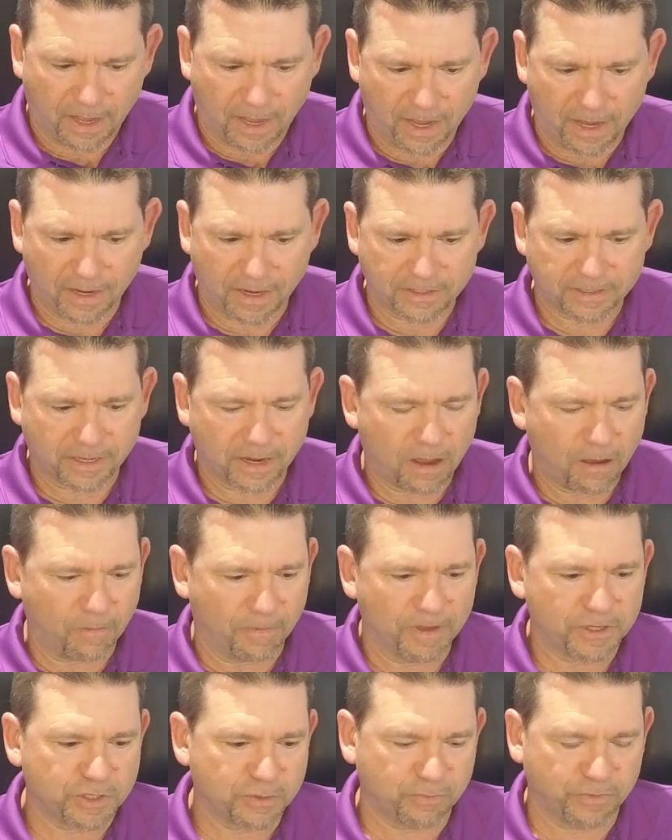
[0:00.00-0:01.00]
And I was like,
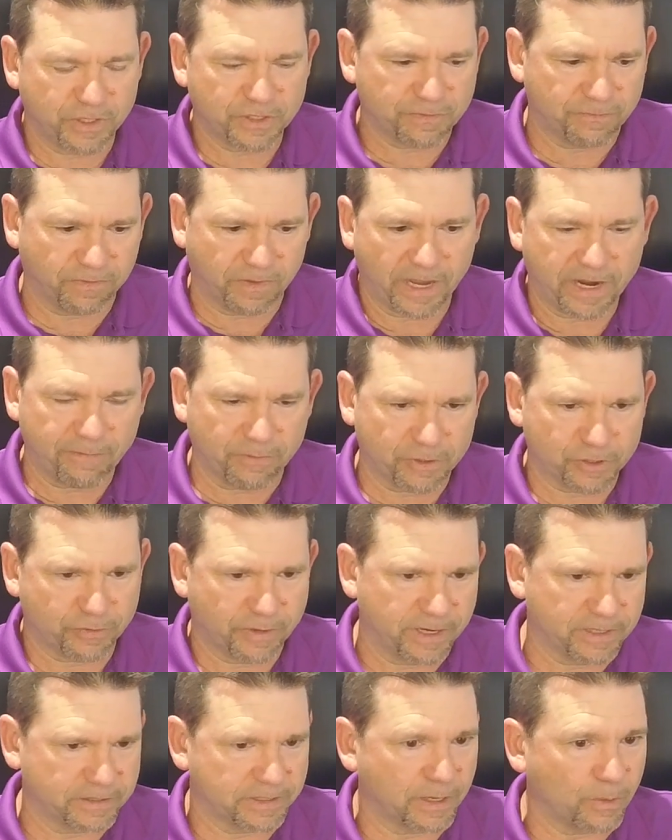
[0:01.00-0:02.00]
this flavors
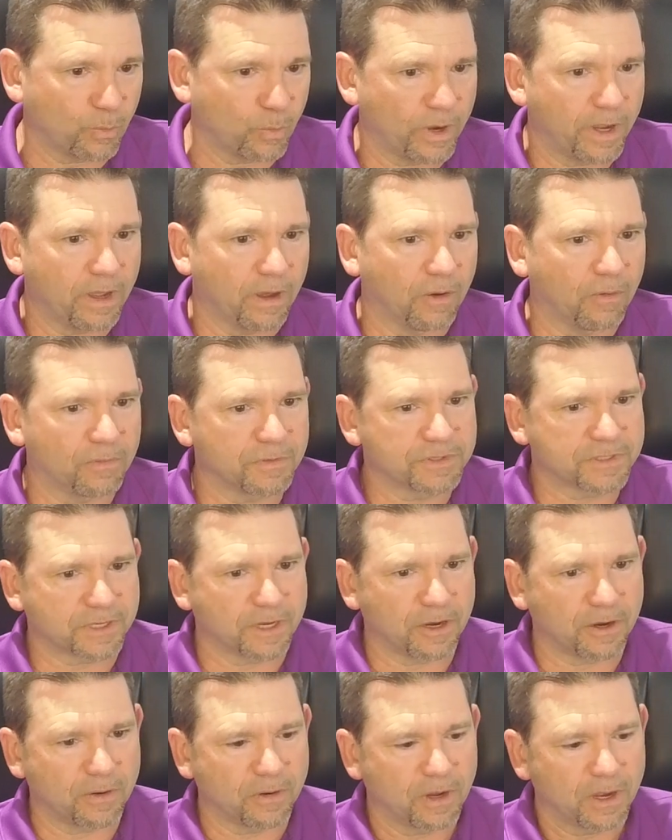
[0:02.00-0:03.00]
translate well.
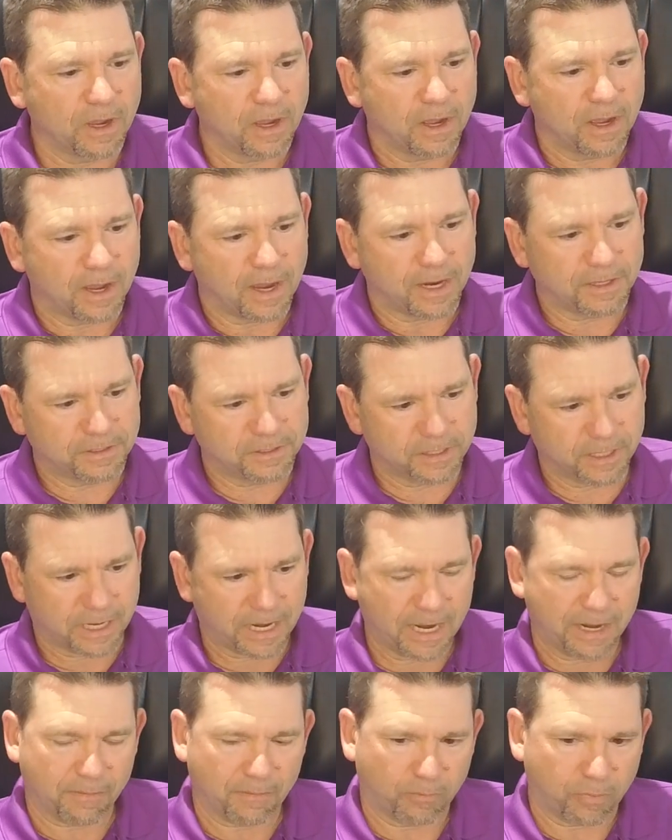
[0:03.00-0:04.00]
So I
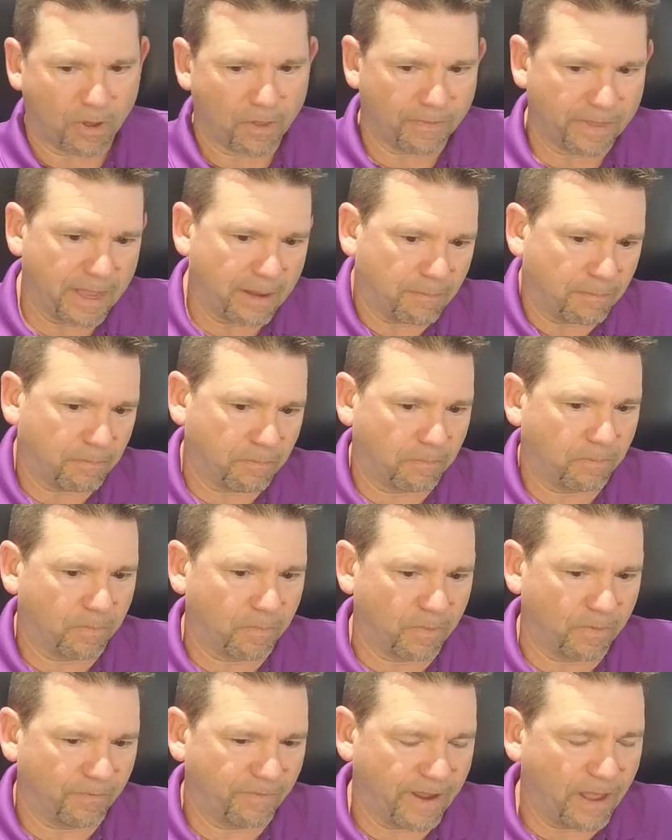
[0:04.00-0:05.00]

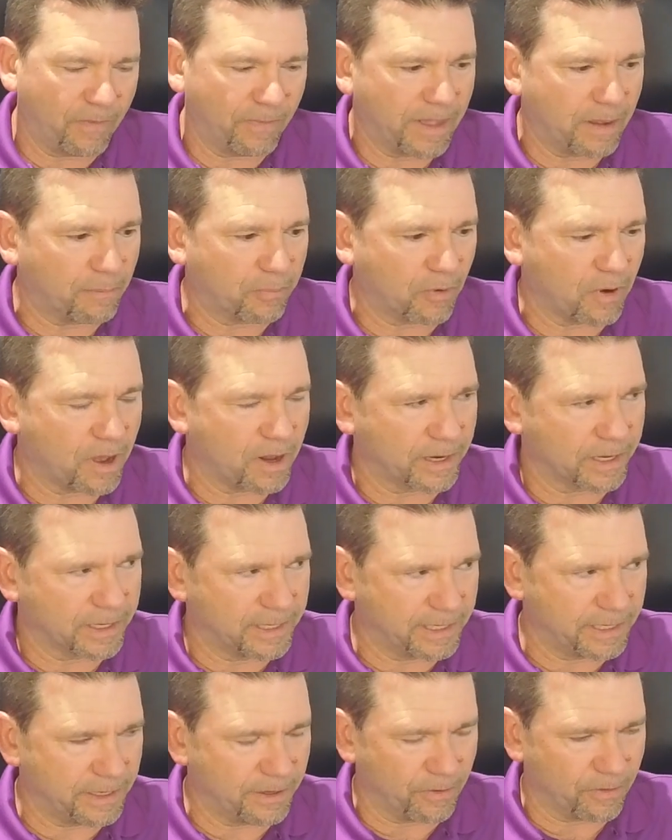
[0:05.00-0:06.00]
found that product
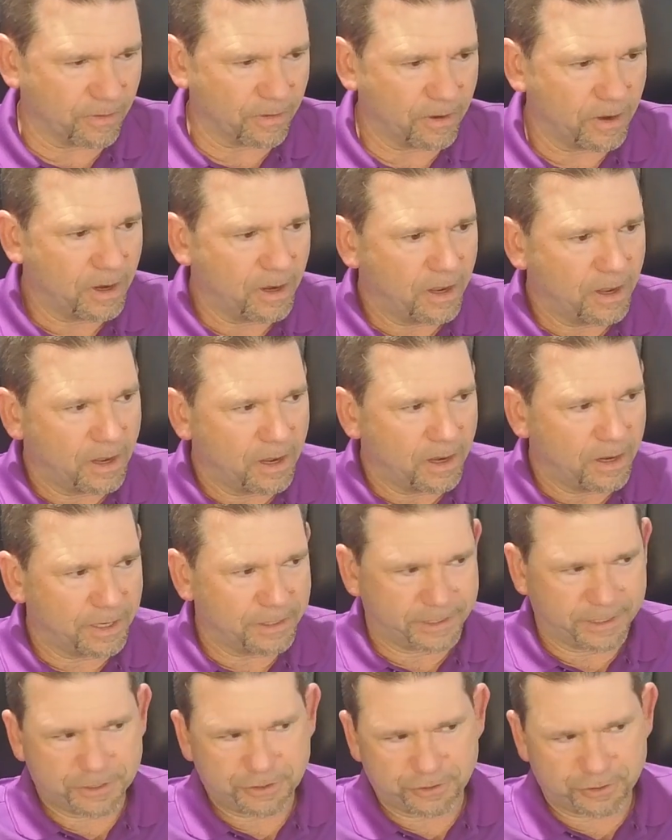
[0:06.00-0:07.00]
here
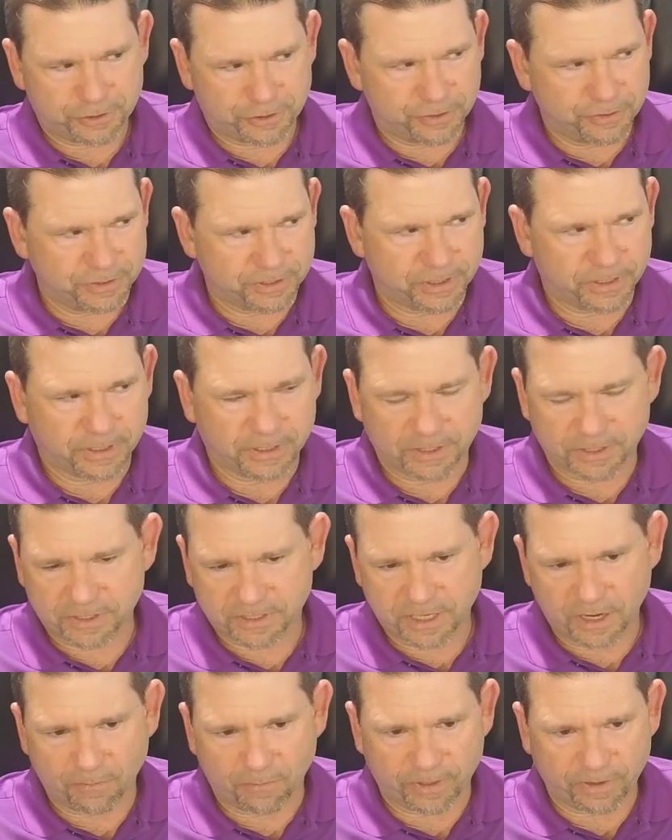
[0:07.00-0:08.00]
and introduced it into
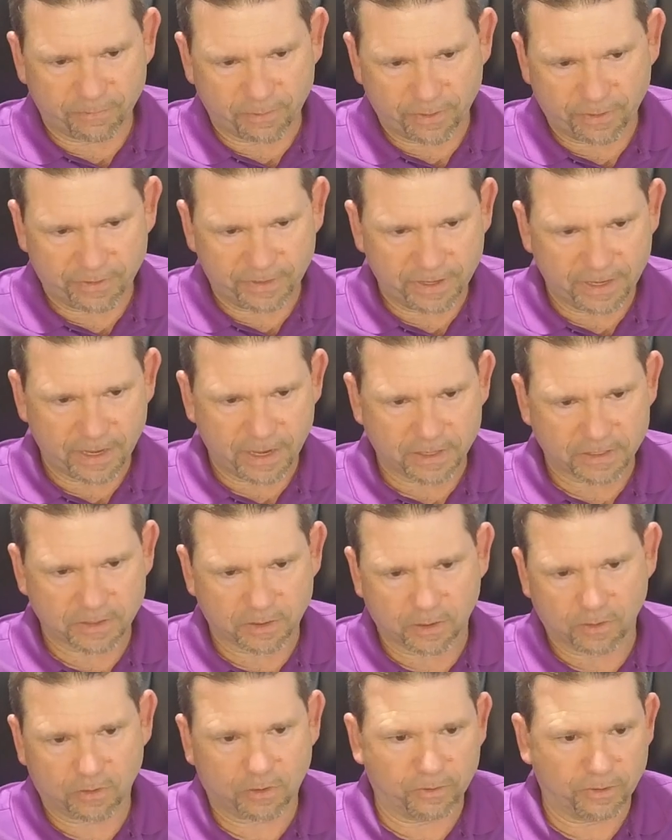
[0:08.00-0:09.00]
several different things,
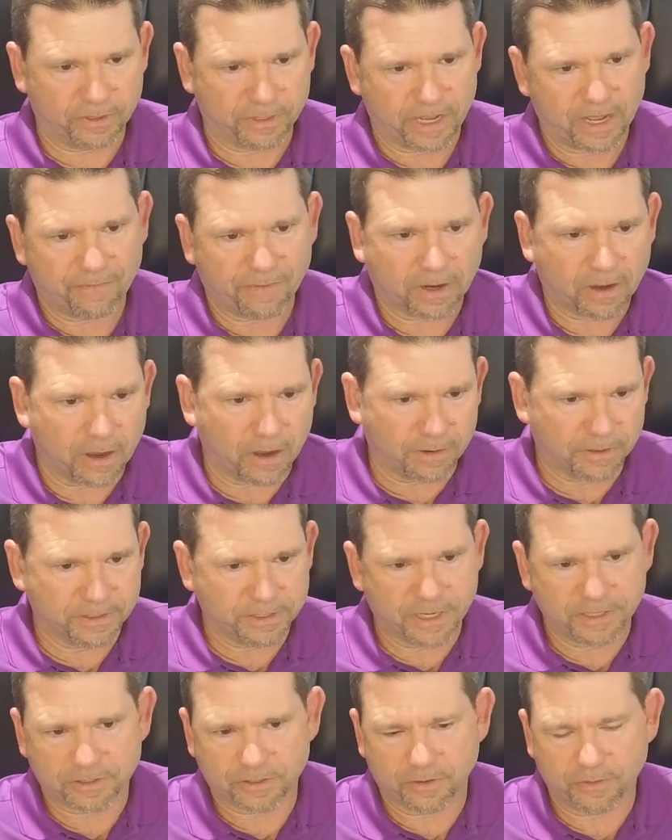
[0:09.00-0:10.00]
including the avocado
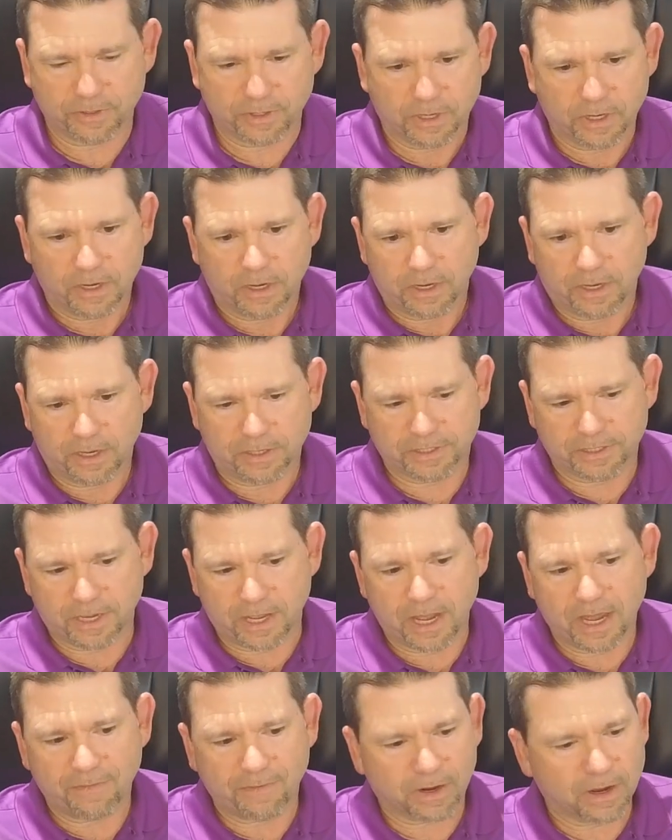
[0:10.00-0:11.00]
taste. So it's
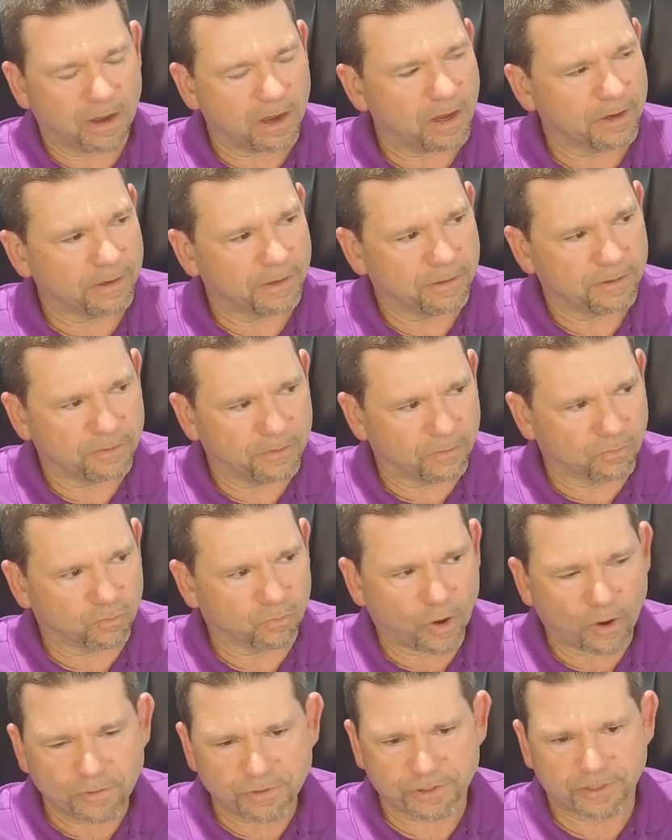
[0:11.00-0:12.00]
the avocado, the
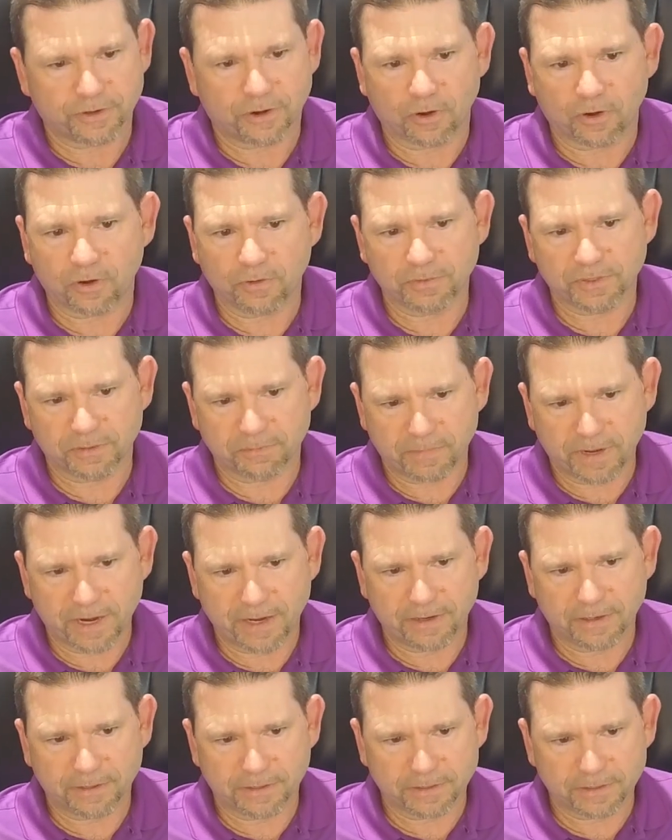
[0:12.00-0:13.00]
roasted herb
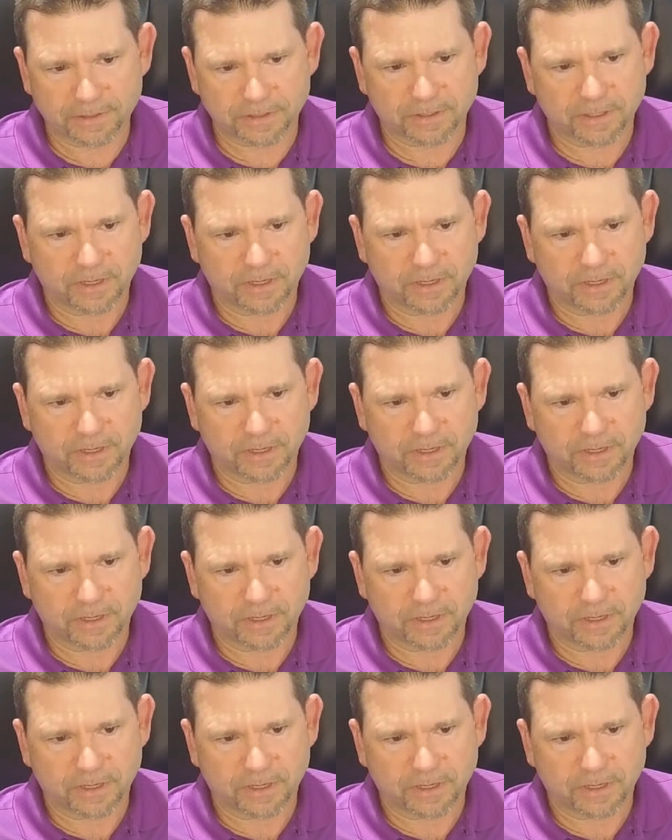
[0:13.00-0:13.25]
tomatoes.